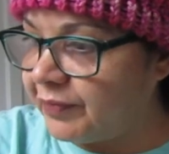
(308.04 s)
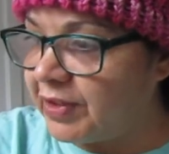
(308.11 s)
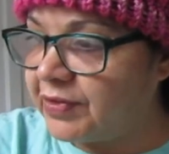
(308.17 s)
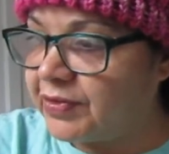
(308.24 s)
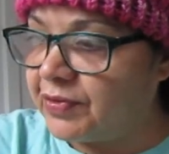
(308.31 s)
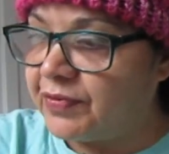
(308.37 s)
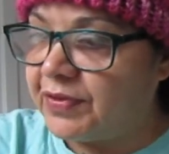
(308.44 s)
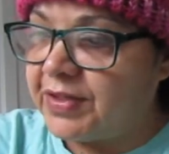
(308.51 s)

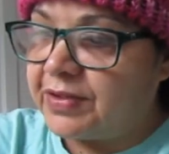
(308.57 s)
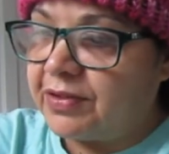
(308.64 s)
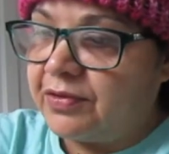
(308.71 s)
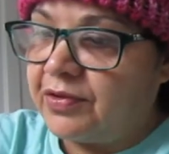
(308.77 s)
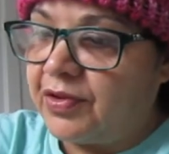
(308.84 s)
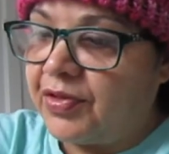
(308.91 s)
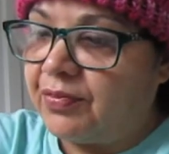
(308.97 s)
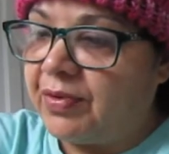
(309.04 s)
So these are
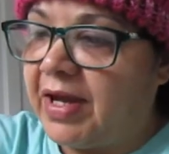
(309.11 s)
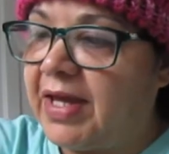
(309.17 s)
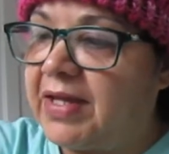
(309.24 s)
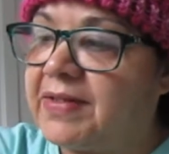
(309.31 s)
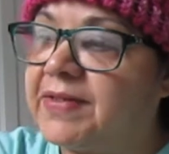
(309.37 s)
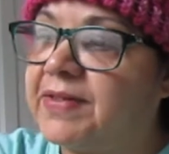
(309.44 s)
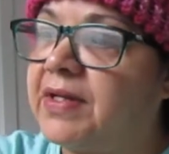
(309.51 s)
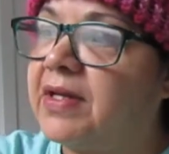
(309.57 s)
the
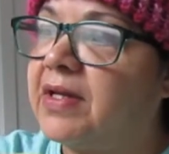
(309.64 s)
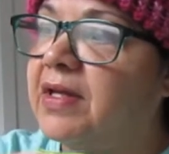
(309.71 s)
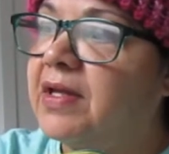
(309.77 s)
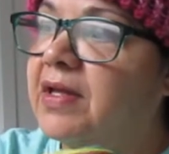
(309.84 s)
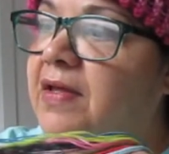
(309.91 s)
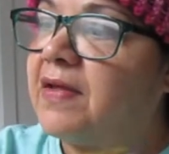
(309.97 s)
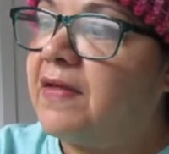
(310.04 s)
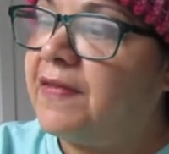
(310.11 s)
threads
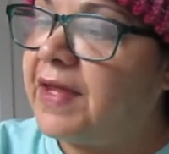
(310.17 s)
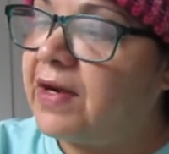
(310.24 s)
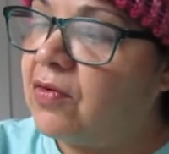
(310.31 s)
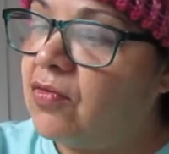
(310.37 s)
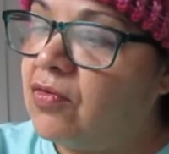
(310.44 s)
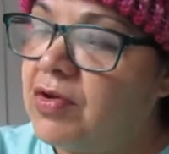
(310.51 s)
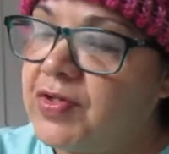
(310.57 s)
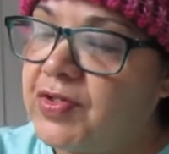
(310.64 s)

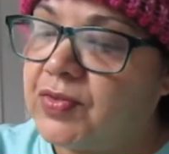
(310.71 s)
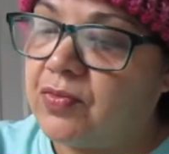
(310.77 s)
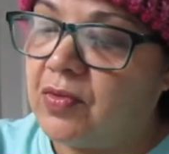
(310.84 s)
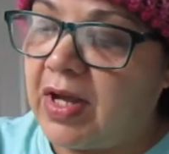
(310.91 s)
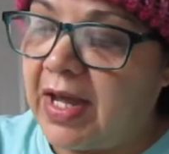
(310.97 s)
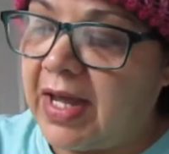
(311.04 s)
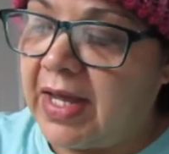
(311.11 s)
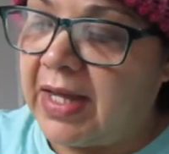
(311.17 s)
that also
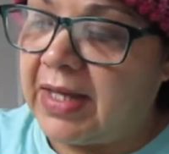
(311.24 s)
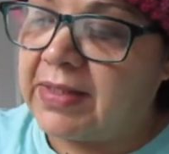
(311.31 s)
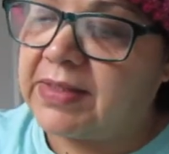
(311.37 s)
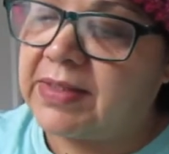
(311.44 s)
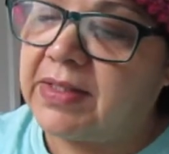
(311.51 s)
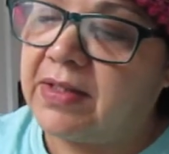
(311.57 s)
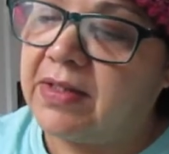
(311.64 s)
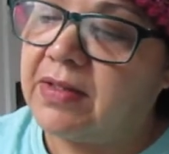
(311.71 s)

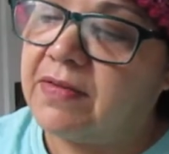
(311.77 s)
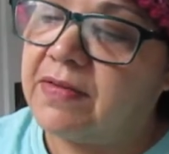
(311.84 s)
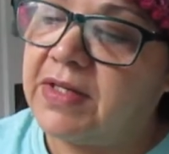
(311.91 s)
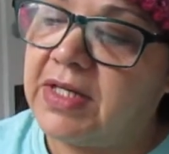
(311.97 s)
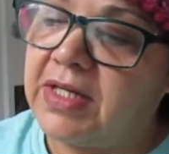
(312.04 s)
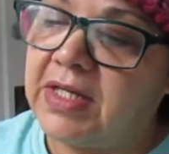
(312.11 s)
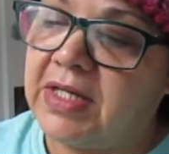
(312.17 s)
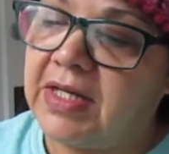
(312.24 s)
has
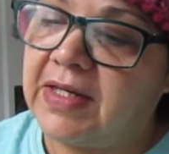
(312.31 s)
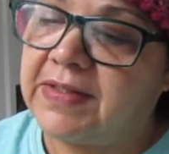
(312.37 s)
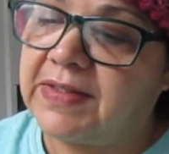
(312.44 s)
the,